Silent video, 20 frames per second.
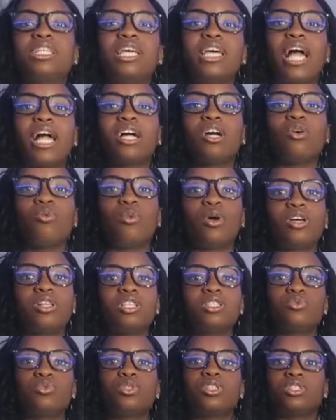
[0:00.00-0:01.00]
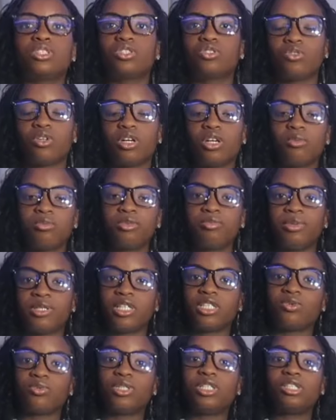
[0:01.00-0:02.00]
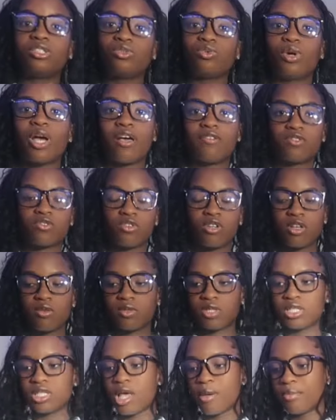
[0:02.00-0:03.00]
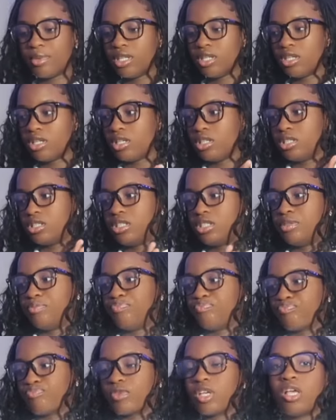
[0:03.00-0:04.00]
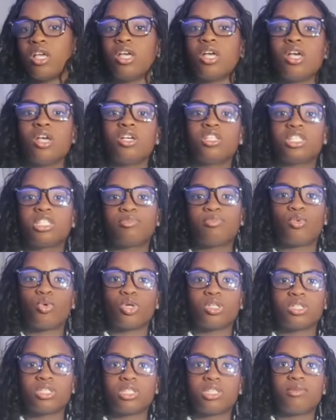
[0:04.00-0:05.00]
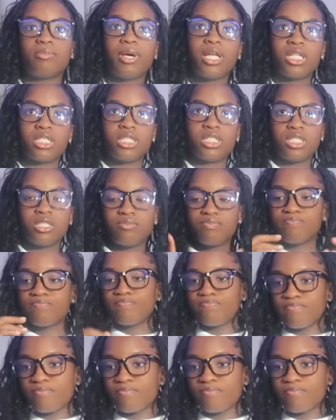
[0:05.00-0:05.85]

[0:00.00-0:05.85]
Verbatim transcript: thinking I could wear this with a scrub because we do have scrubs because I'm in the um, sports medicine.